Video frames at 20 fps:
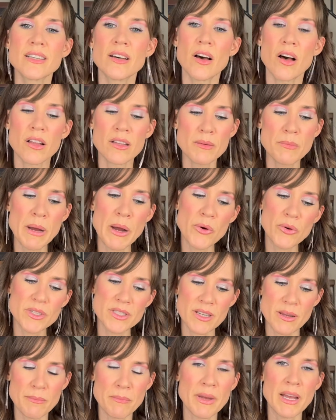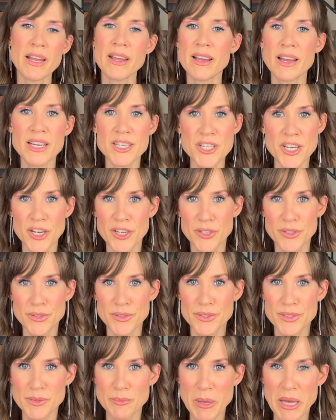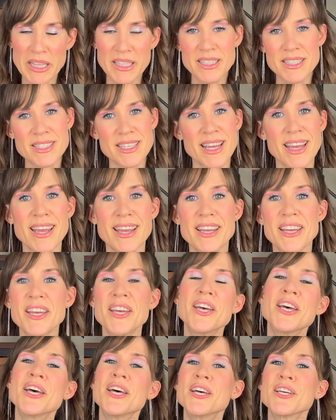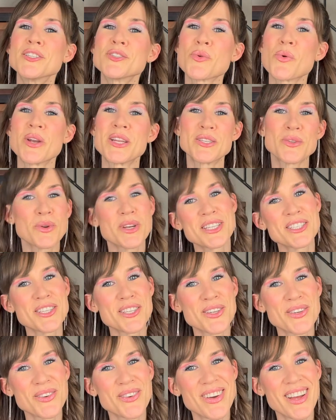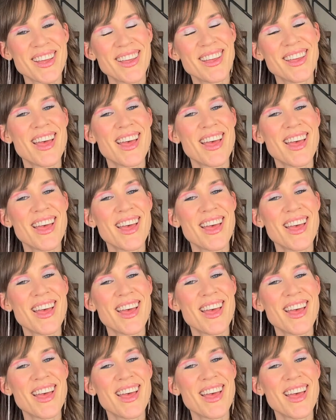all about my eyeshadows palette tag 2022.